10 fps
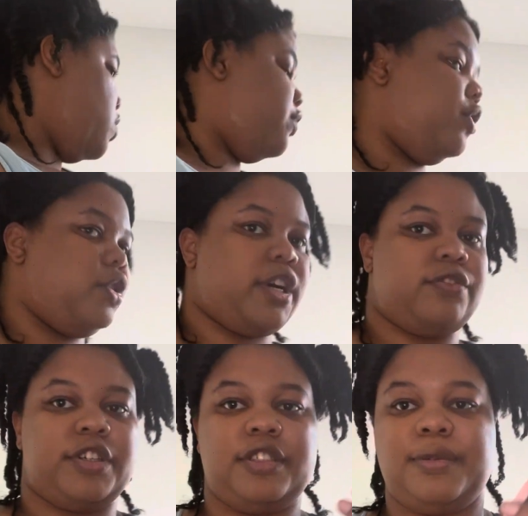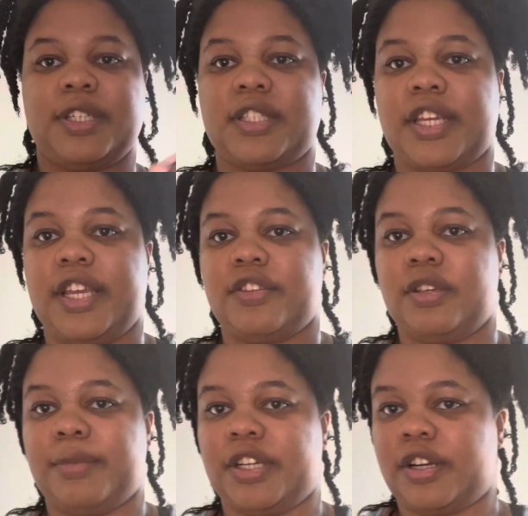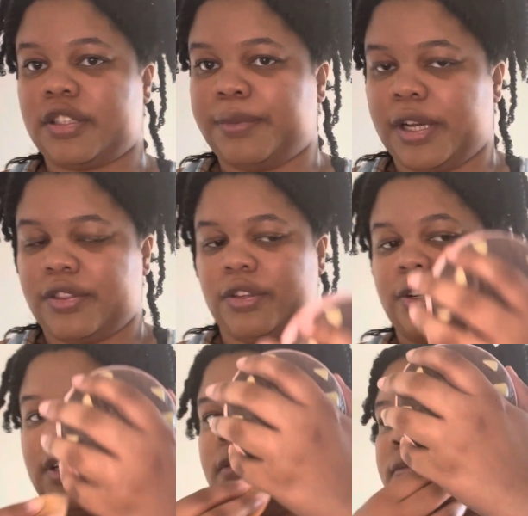full coverage because I can't see my dark spot through it.